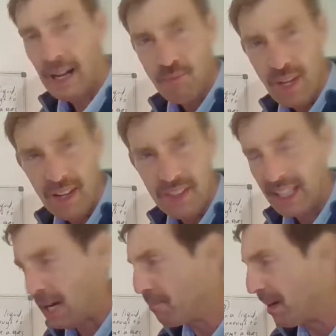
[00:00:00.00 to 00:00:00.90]
I'm trying to
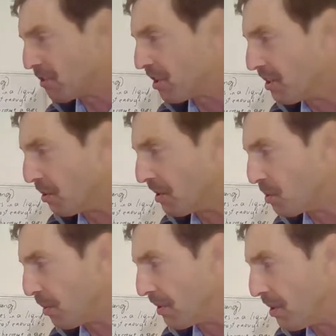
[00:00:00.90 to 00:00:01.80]
think of how best to do
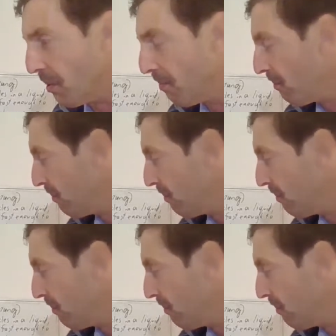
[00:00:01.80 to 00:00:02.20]
this with you.